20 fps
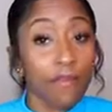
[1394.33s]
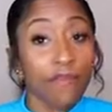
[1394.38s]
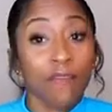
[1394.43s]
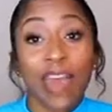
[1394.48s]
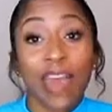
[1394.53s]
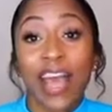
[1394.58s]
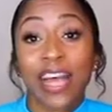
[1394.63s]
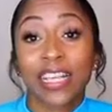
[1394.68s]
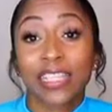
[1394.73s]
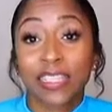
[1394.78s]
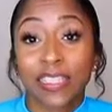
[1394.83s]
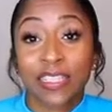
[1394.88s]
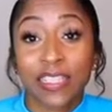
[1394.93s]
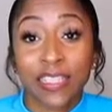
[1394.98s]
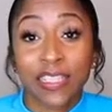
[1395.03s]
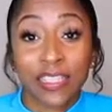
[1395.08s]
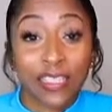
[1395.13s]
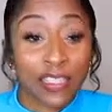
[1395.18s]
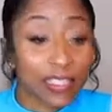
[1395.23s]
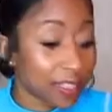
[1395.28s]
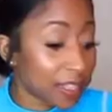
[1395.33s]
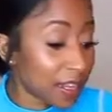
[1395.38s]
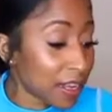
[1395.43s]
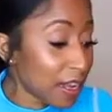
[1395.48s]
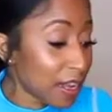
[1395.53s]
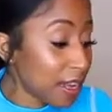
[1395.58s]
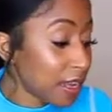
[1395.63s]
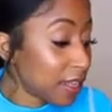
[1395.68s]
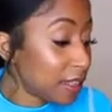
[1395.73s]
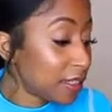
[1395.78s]
fastest
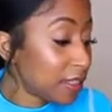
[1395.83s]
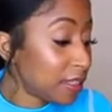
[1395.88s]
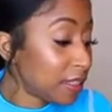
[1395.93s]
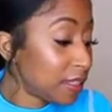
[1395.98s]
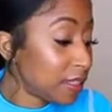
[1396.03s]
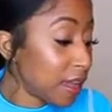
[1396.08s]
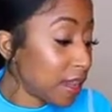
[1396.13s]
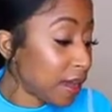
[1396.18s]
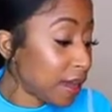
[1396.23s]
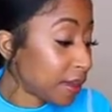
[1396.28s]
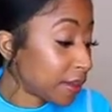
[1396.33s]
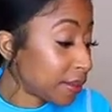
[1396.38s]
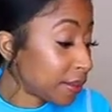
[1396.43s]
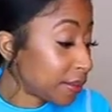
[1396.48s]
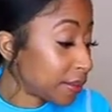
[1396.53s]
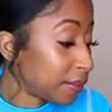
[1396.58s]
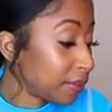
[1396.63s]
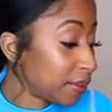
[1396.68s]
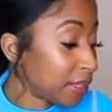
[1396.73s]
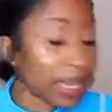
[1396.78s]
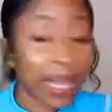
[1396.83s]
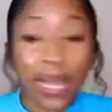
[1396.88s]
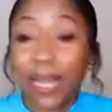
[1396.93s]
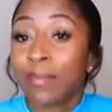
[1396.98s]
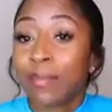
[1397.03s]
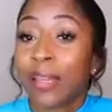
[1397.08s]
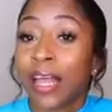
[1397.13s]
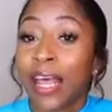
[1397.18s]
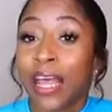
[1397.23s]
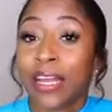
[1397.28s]

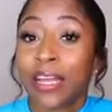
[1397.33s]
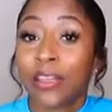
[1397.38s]
timeline